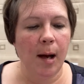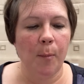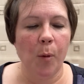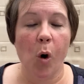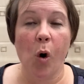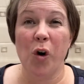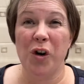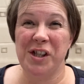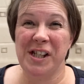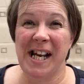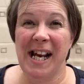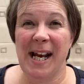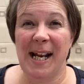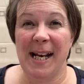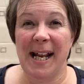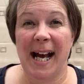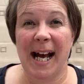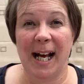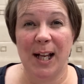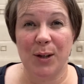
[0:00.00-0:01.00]
Or 10
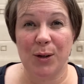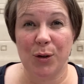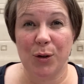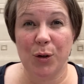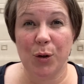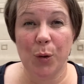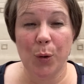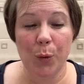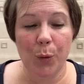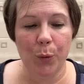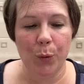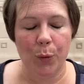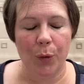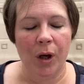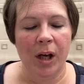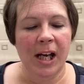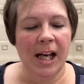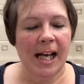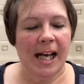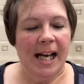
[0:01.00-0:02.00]
add 2
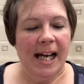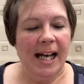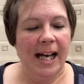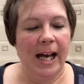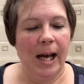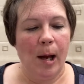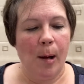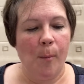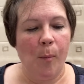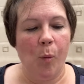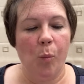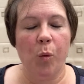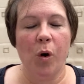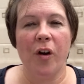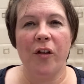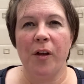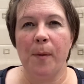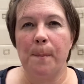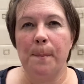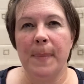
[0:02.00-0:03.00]
were
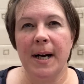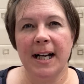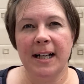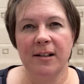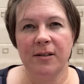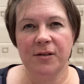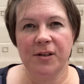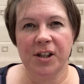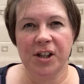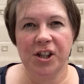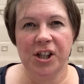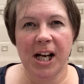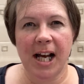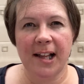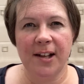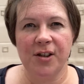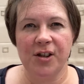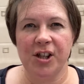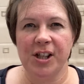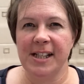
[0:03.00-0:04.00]
the mild
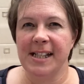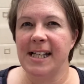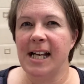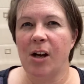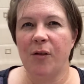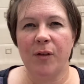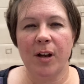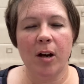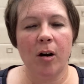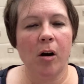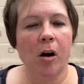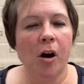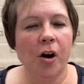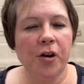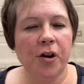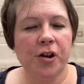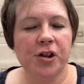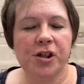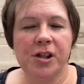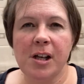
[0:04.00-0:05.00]
challenges. Now, there are
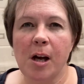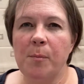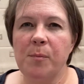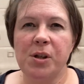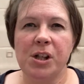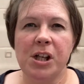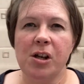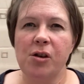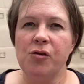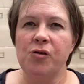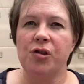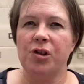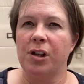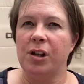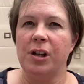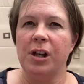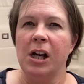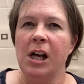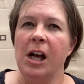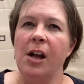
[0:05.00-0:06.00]
some
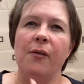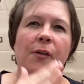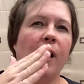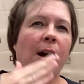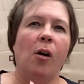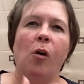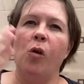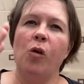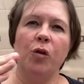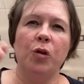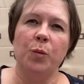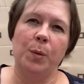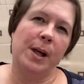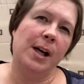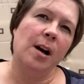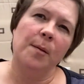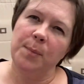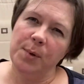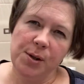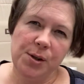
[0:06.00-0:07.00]
children that all the way
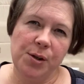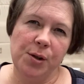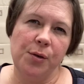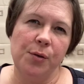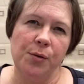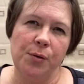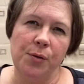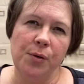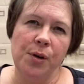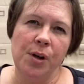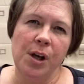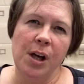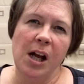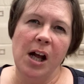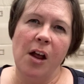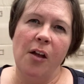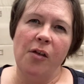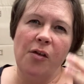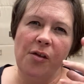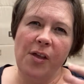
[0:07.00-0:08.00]
up the school,
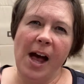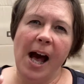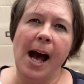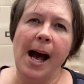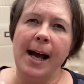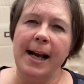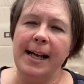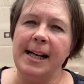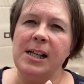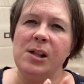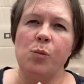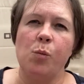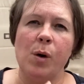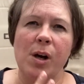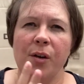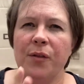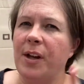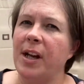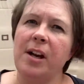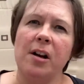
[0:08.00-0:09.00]
that is
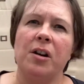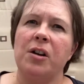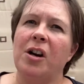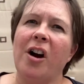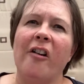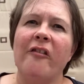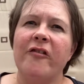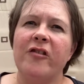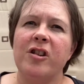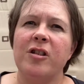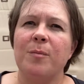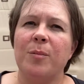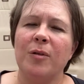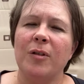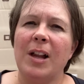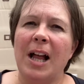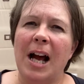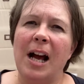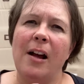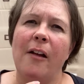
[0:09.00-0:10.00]
where they are comfortable
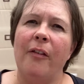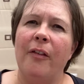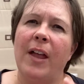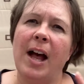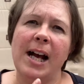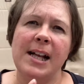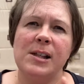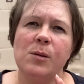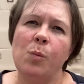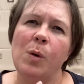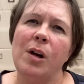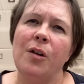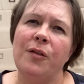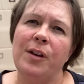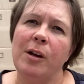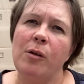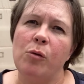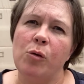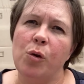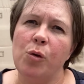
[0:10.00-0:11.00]
at, and that's where
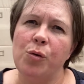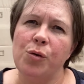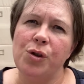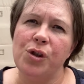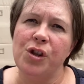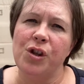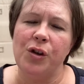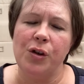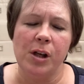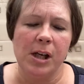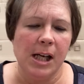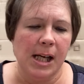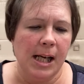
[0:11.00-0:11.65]
they'll go to.